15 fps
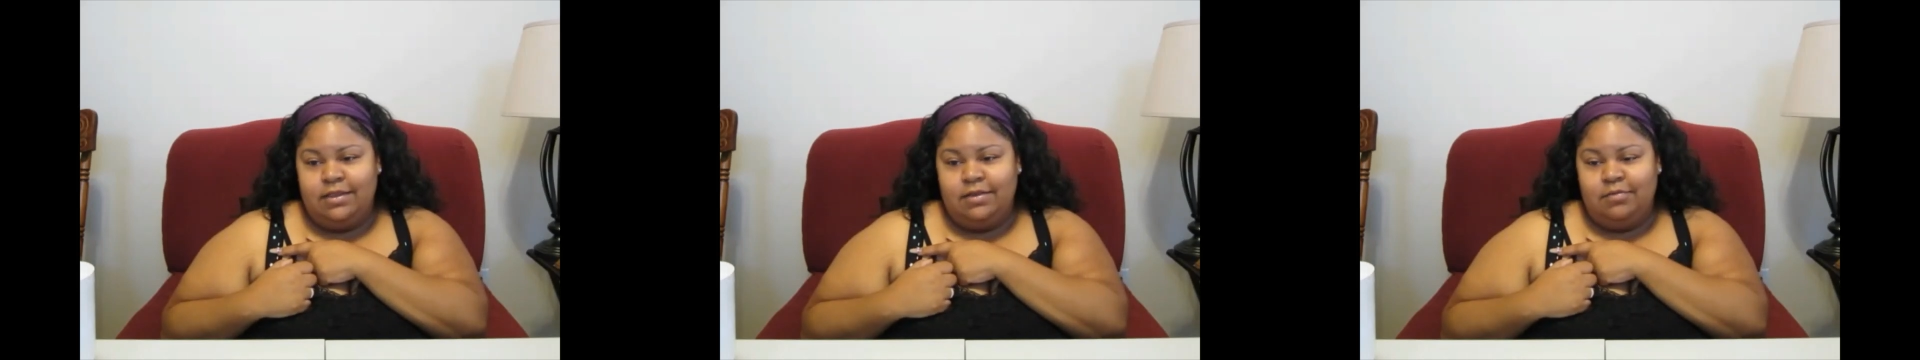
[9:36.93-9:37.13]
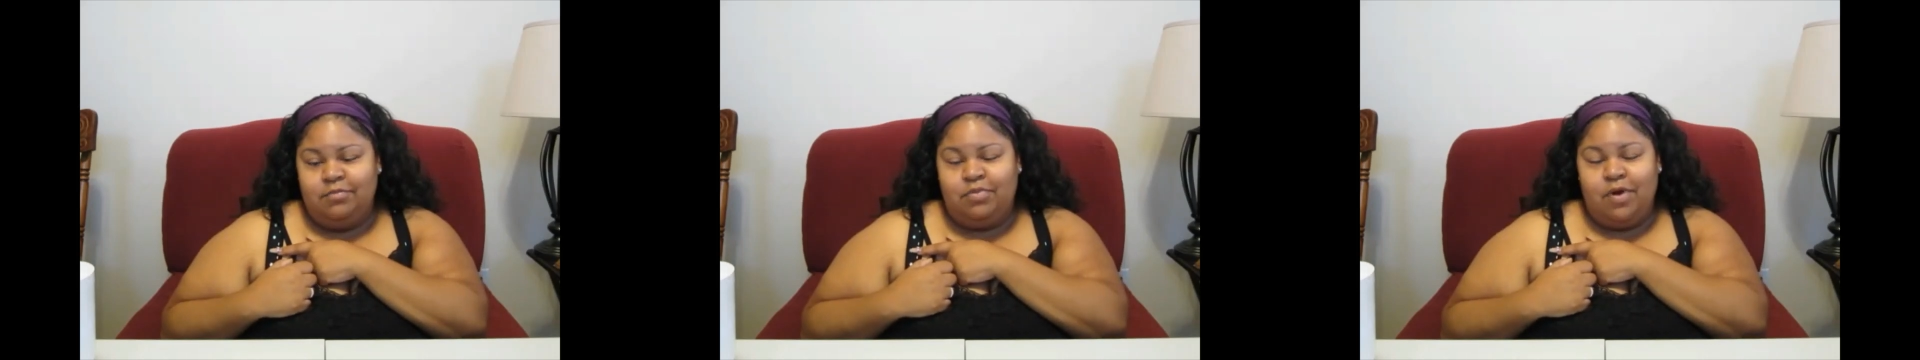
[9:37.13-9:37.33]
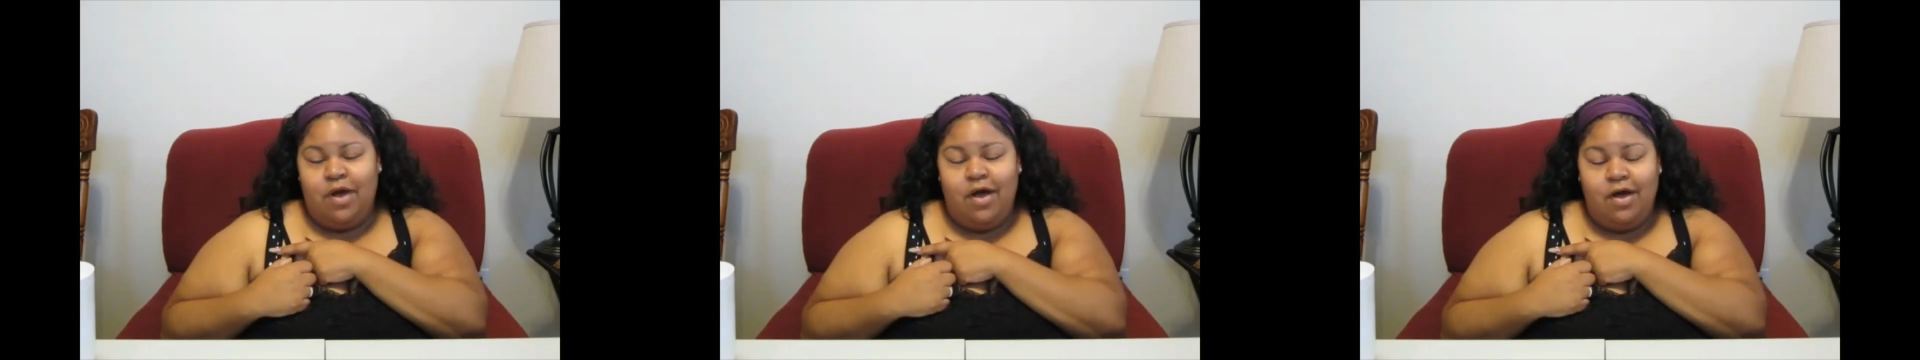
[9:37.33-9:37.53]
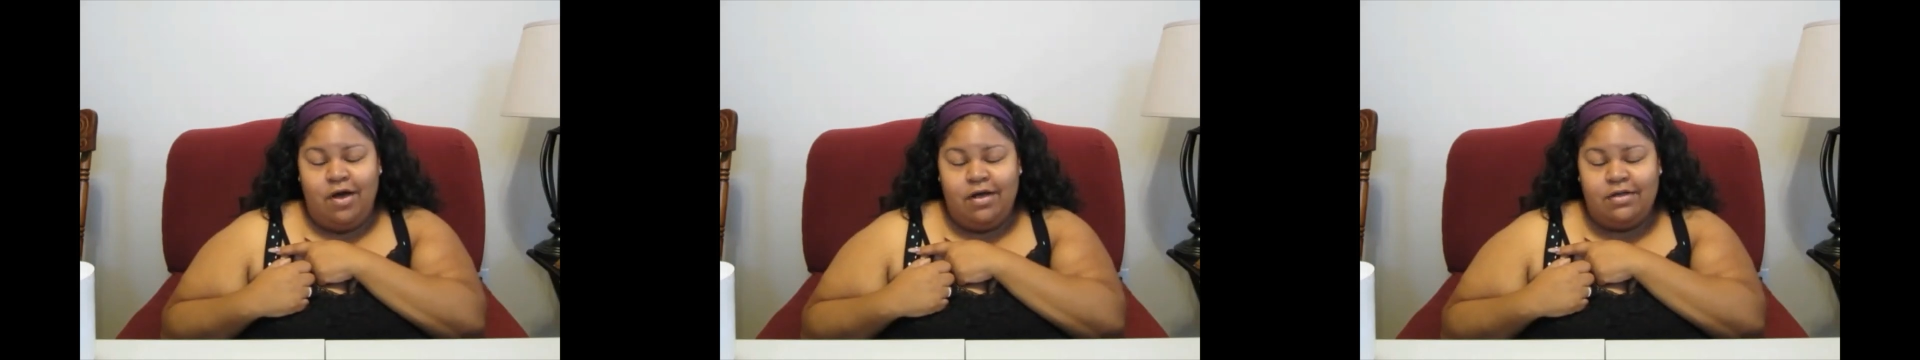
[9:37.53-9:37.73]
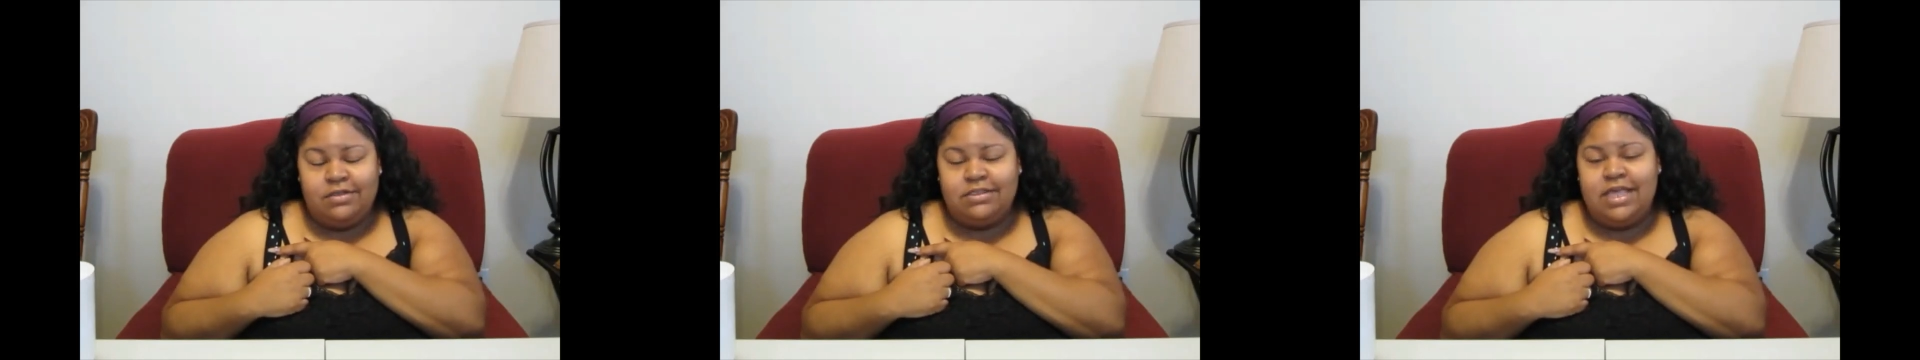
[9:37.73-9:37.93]

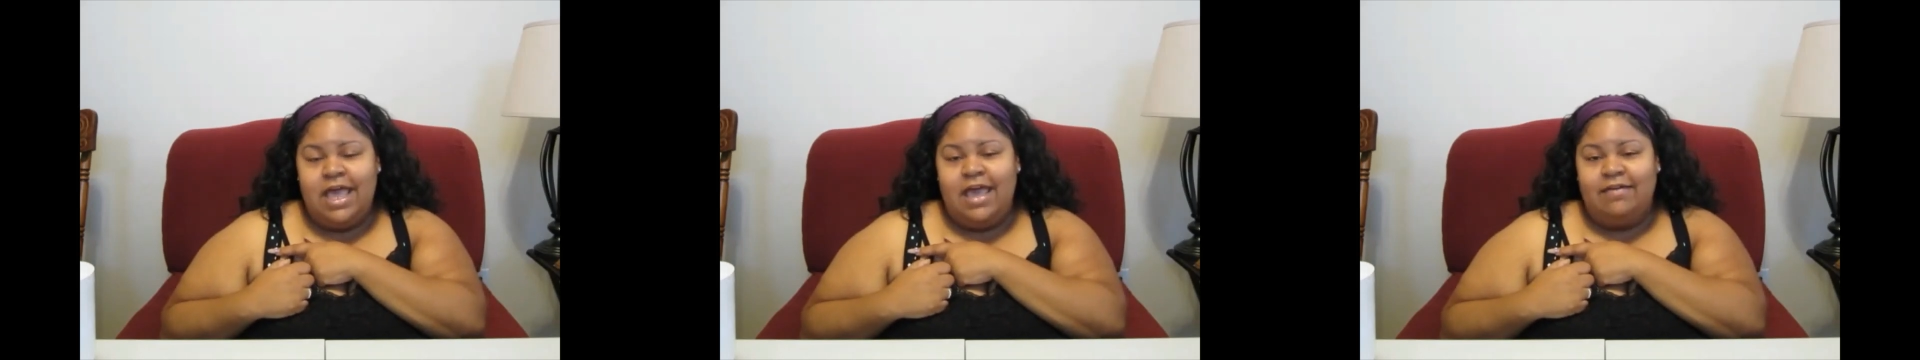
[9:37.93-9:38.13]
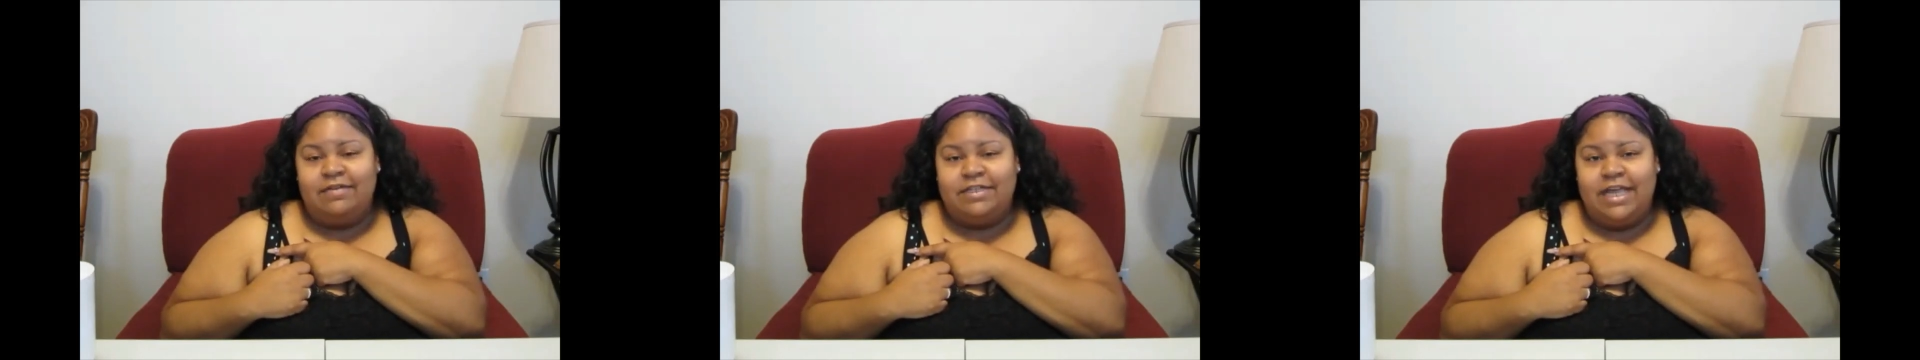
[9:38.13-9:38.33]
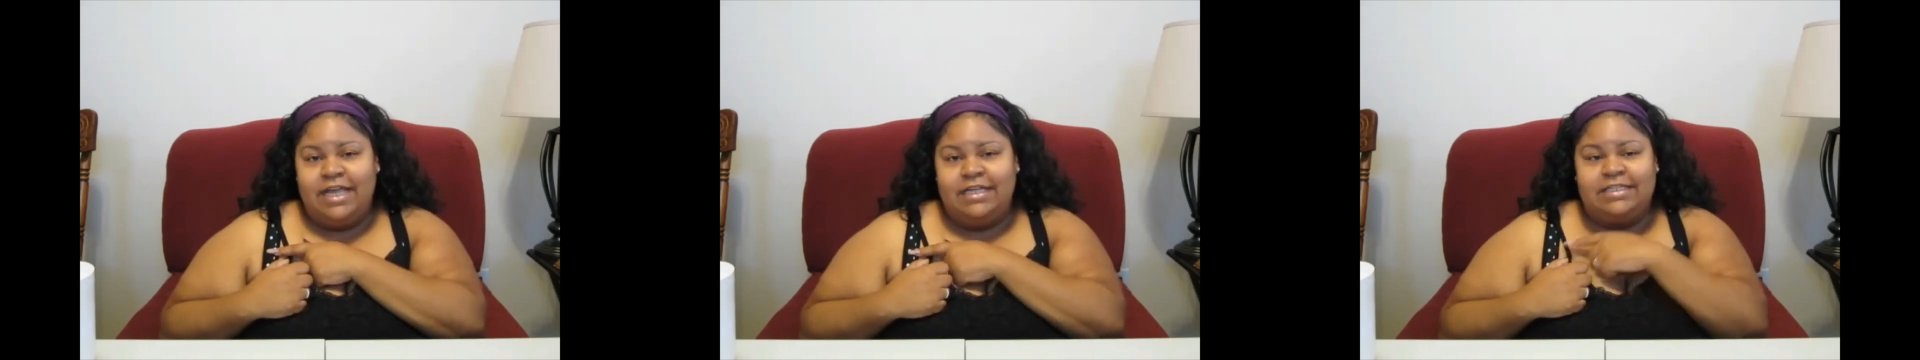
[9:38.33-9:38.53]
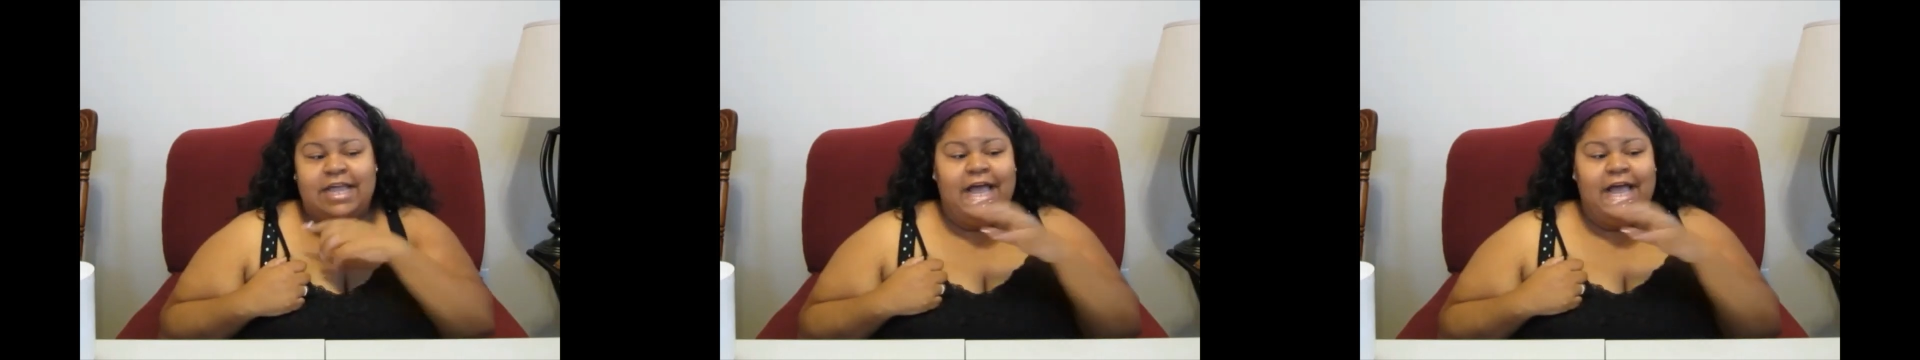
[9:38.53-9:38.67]
bras have changed.